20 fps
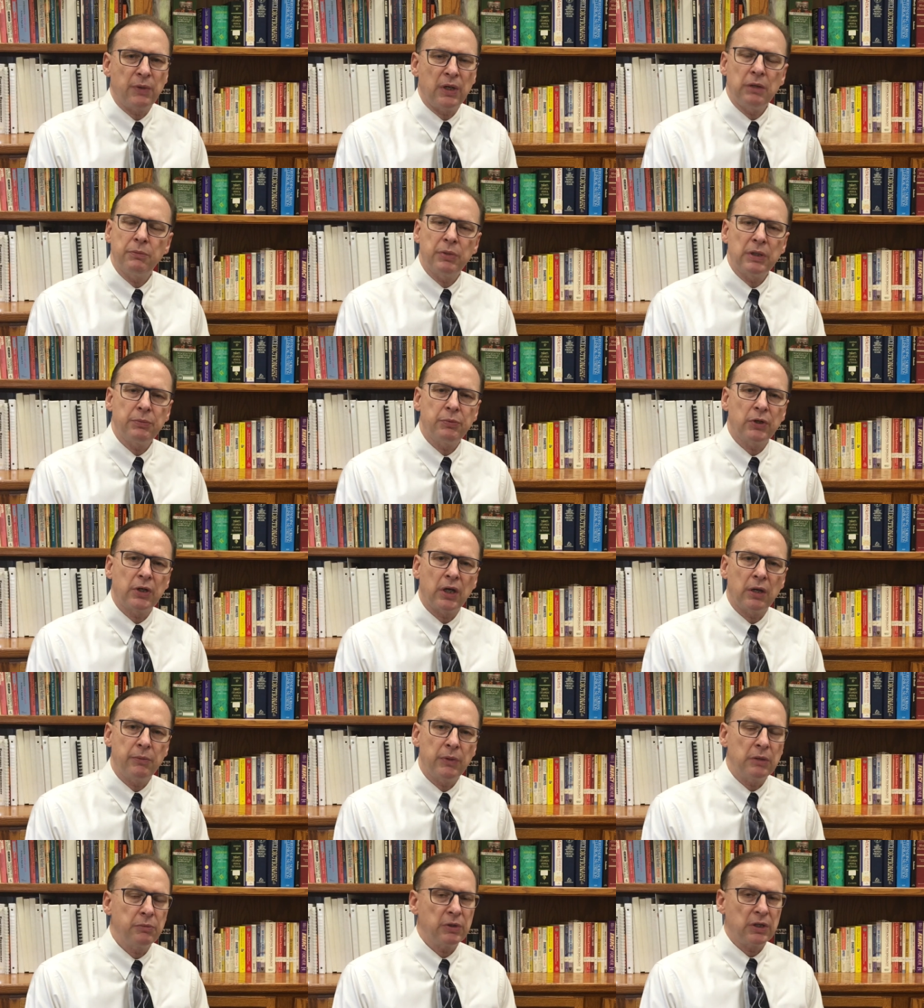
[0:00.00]
Many people
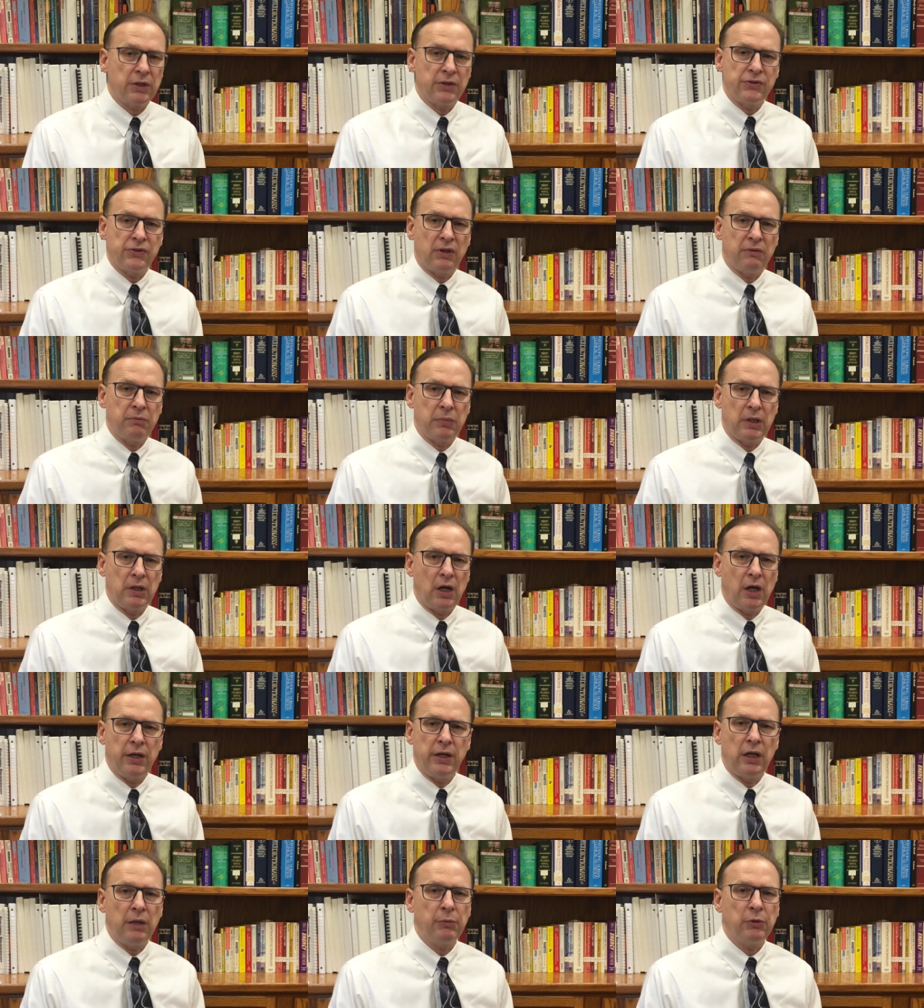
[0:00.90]
come in because they've been
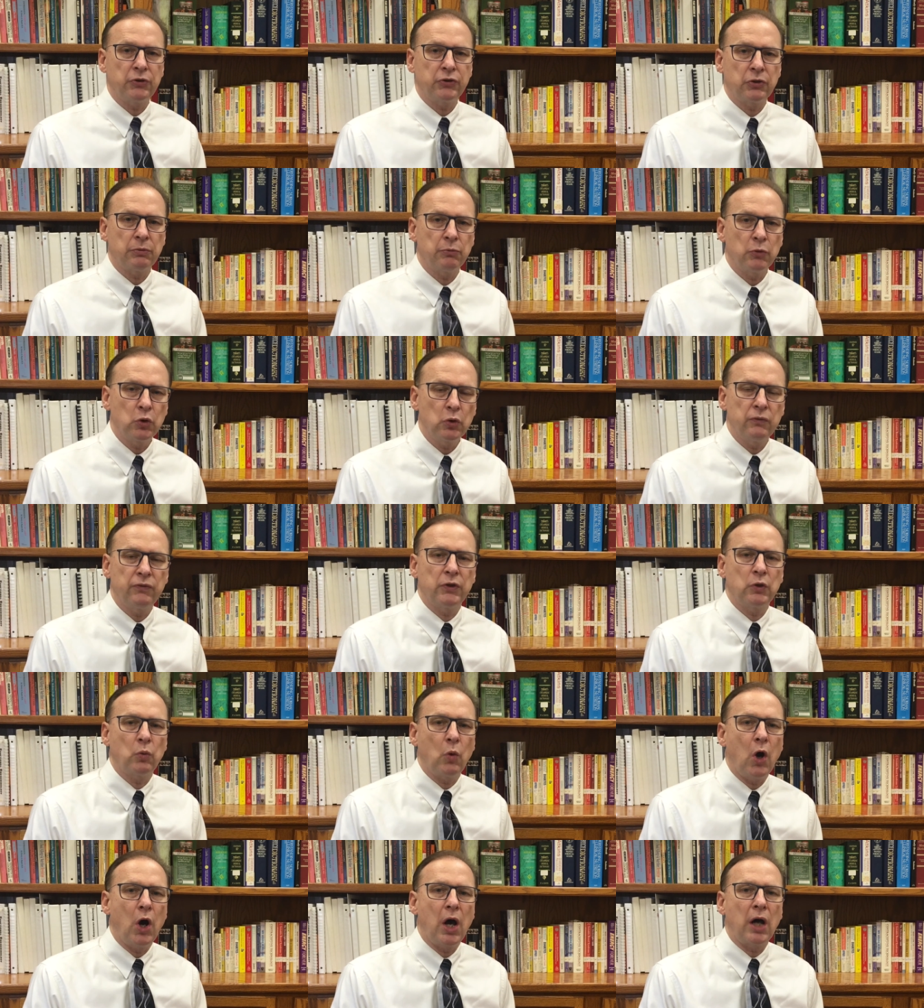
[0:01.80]
unable to move
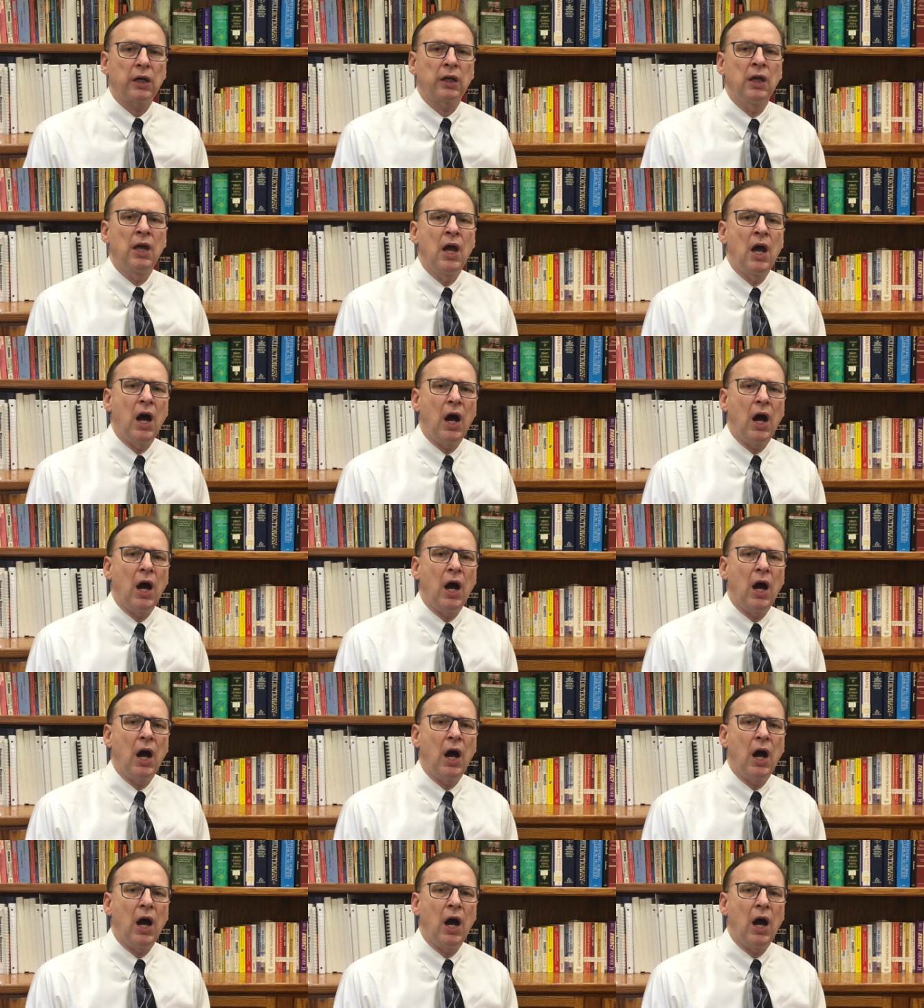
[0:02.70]
and walk,